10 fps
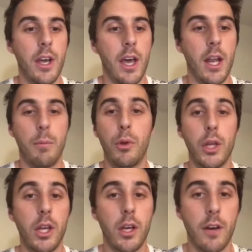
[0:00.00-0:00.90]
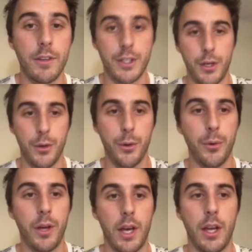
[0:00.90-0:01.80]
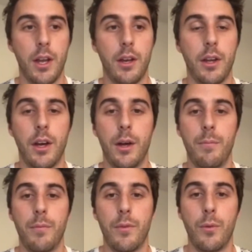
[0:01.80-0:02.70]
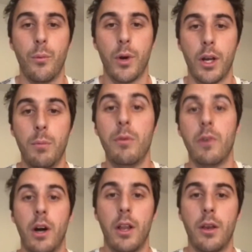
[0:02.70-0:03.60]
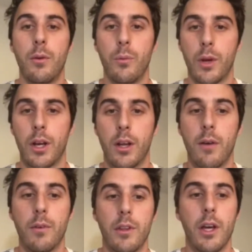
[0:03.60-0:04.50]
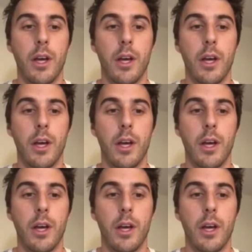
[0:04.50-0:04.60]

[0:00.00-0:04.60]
And I'm only going to cover 2, and we're going to move on and we're going to cover